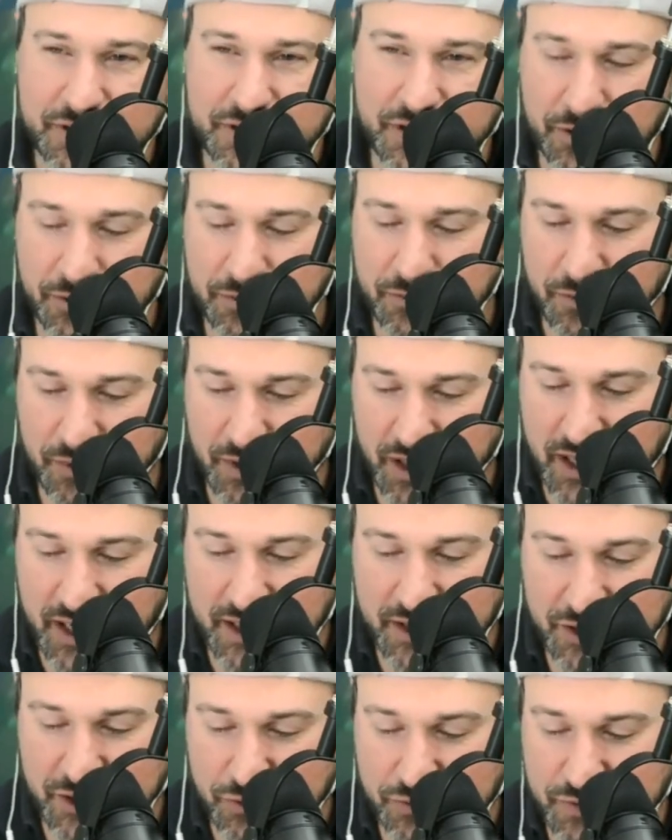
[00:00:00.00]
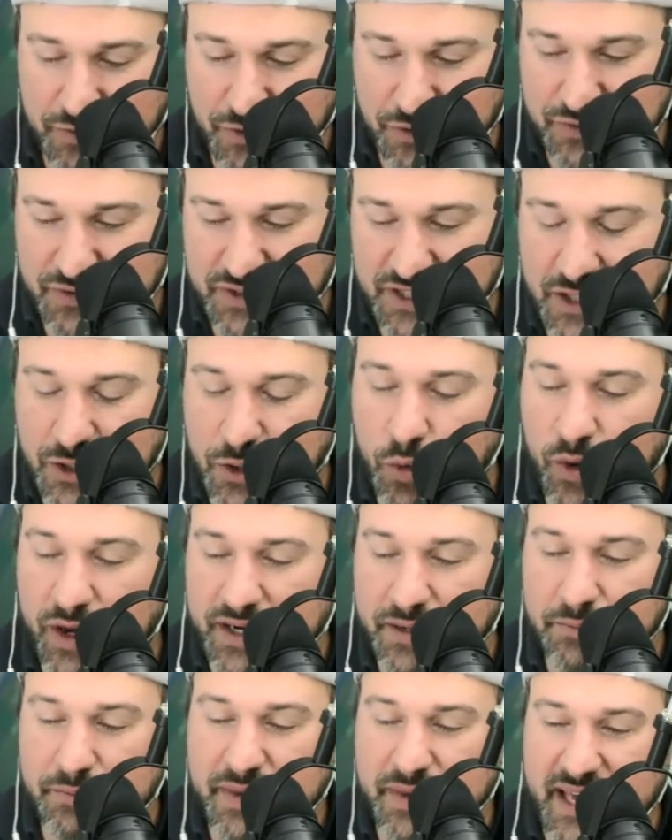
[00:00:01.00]
you know, uh, you you've seen
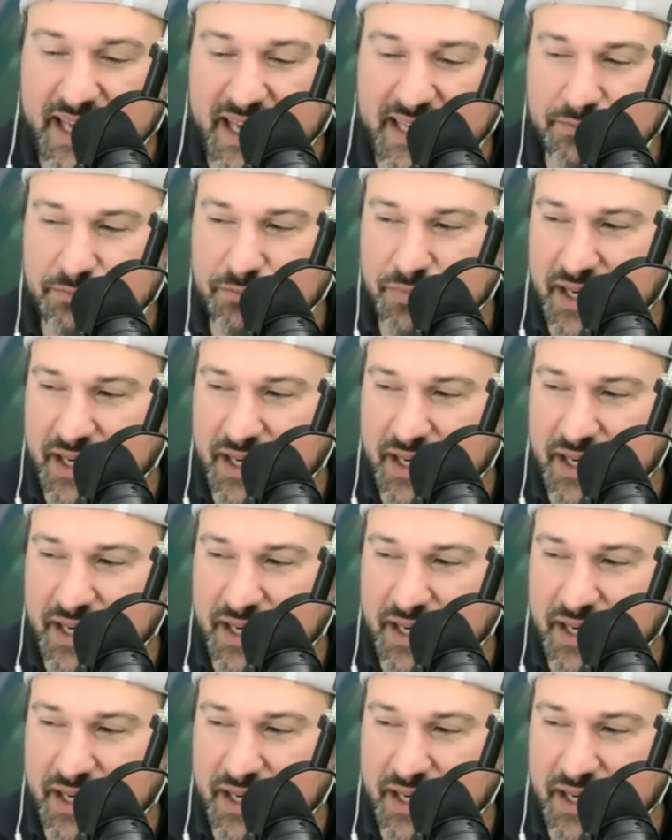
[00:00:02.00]
quite a bit,